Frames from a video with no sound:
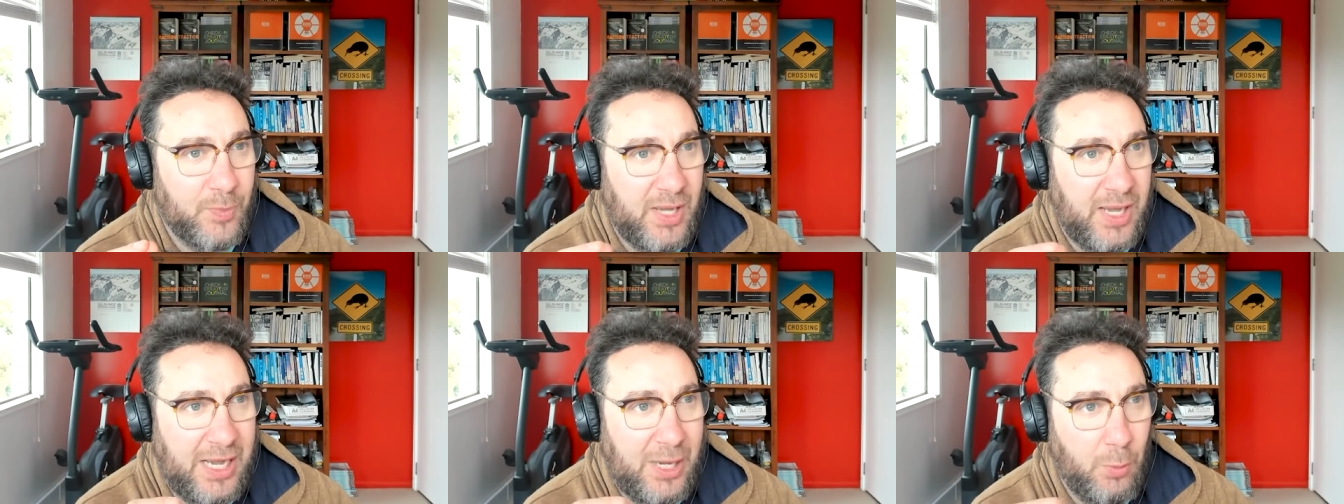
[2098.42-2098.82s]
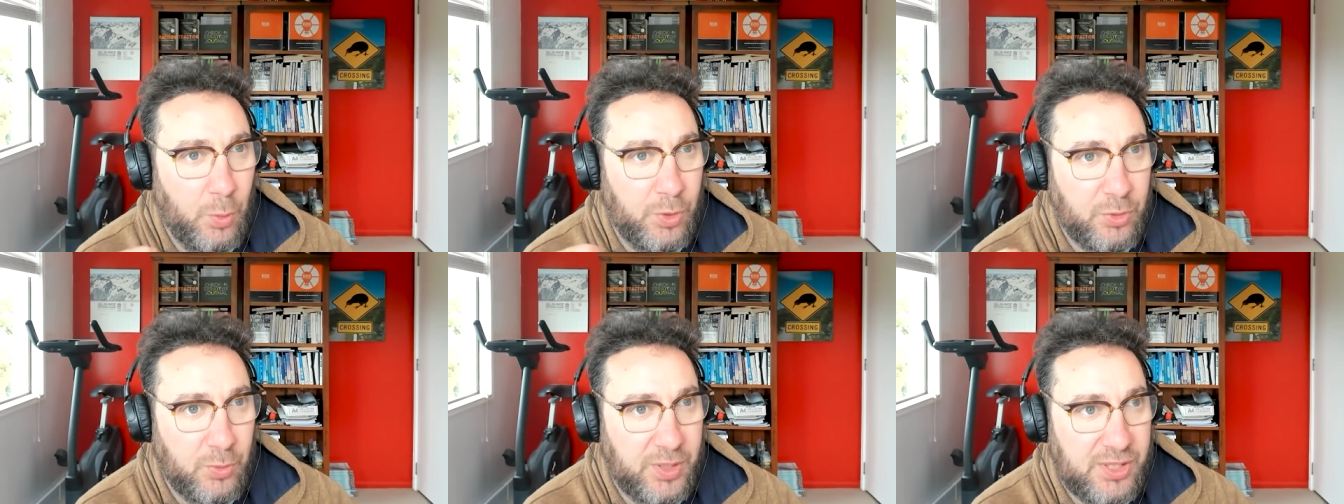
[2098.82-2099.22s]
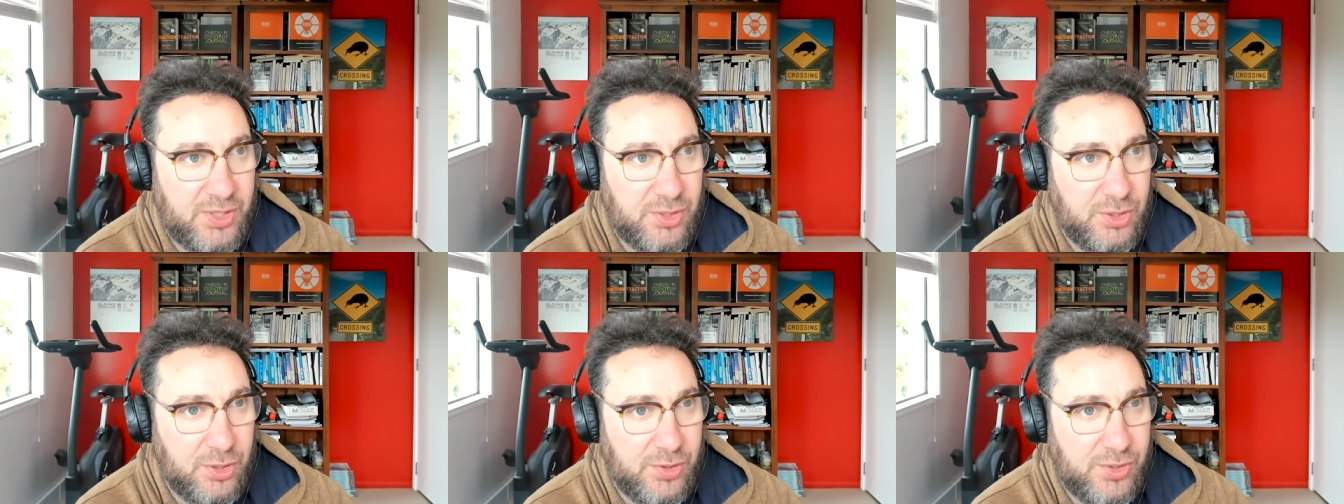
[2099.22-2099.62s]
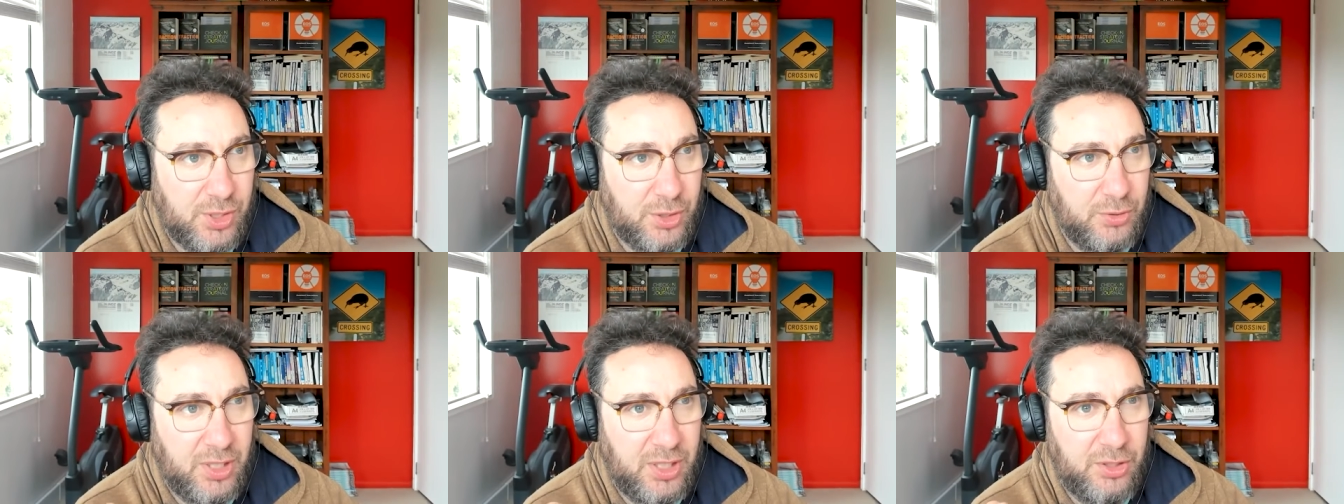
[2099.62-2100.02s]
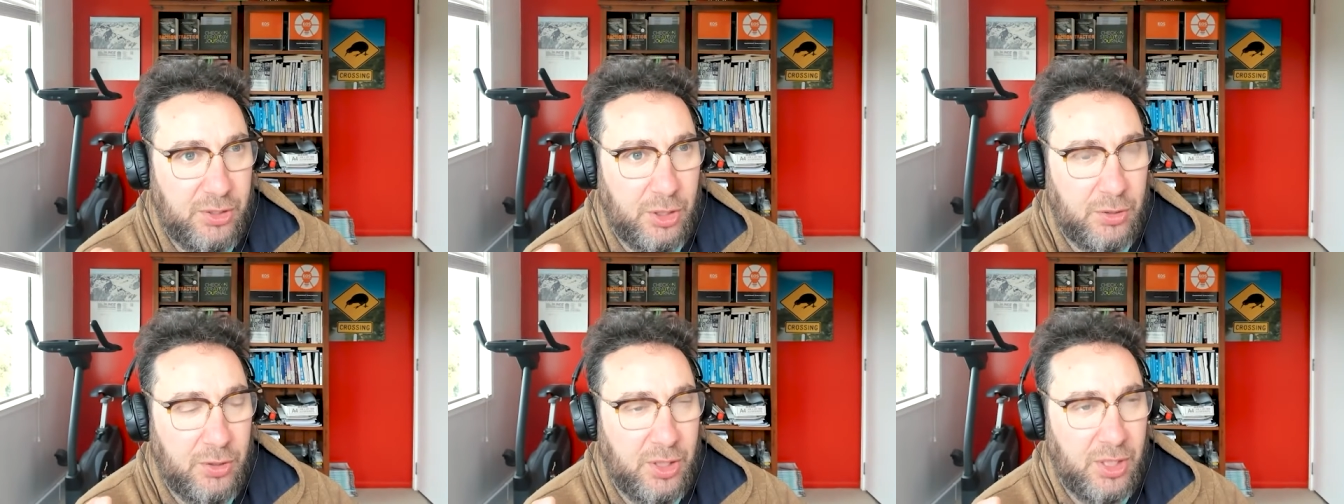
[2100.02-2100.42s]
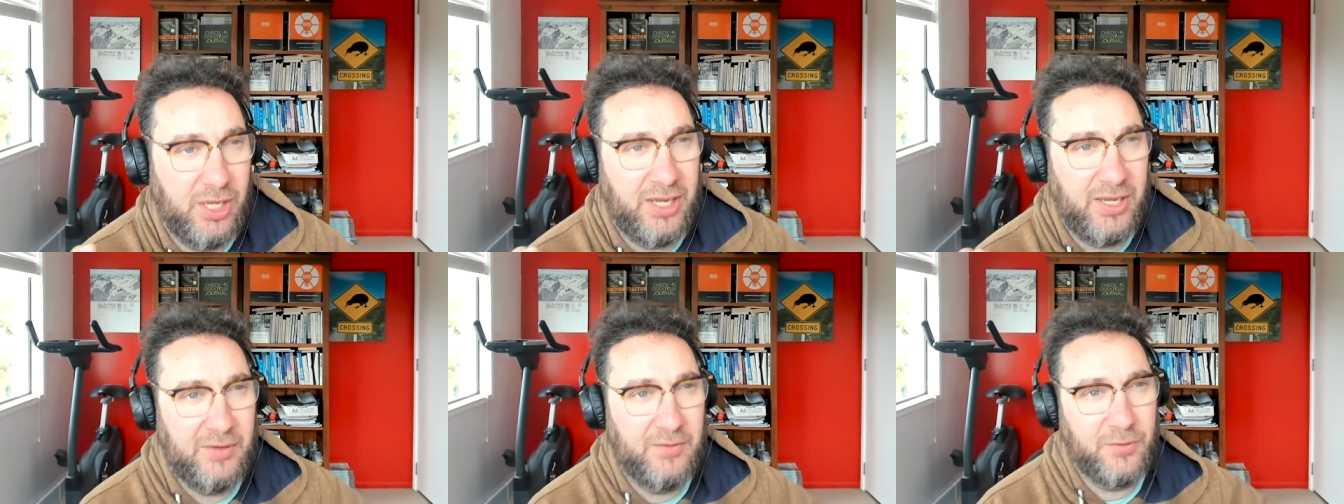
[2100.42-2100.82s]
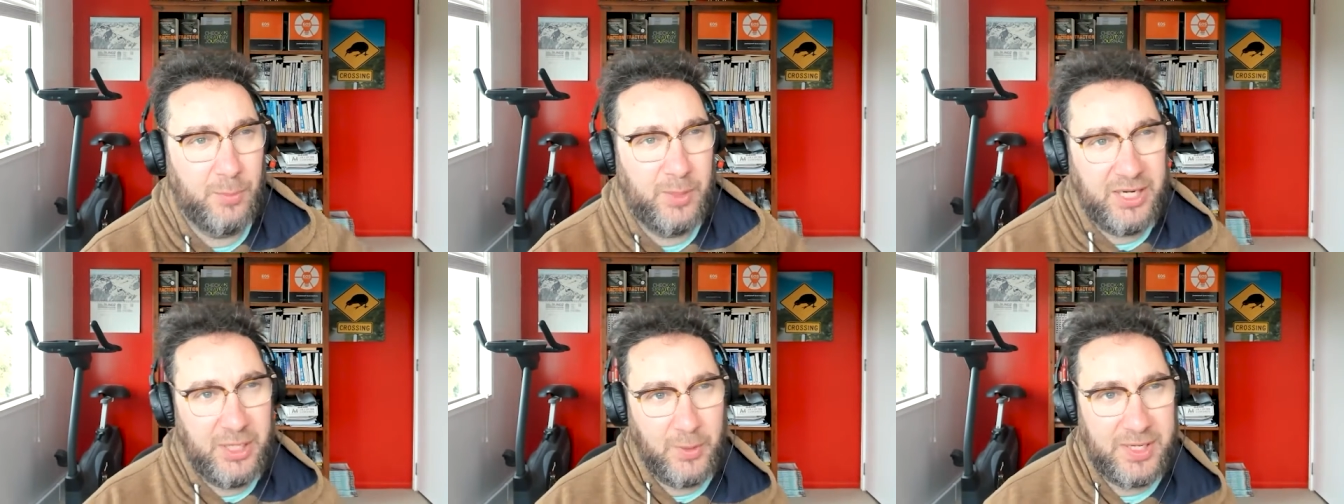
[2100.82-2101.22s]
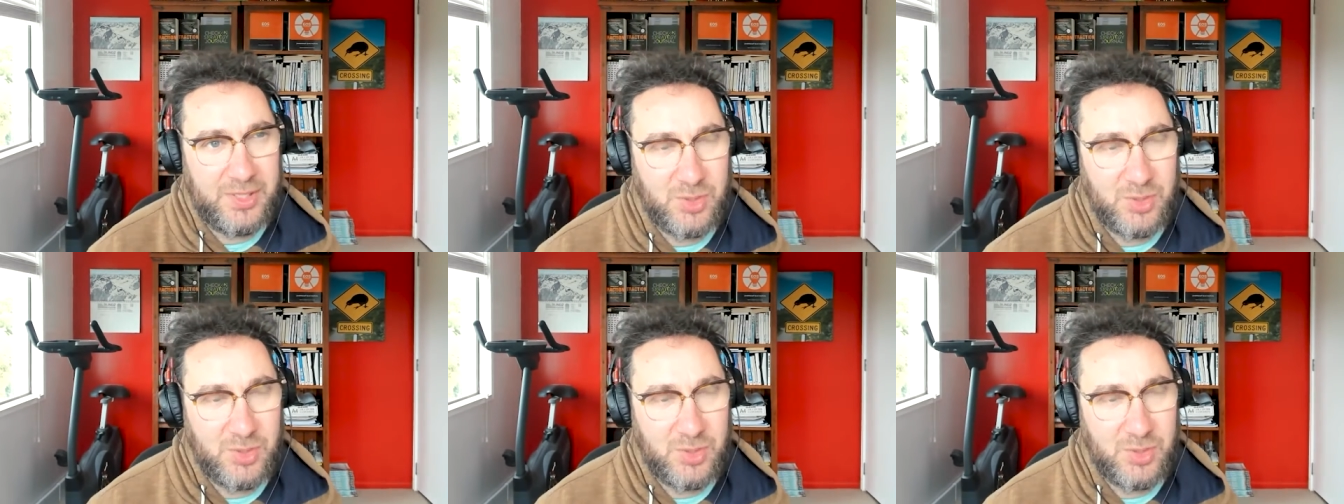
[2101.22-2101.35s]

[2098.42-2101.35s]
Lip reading: and what do I need to do? So, you know, from an EOS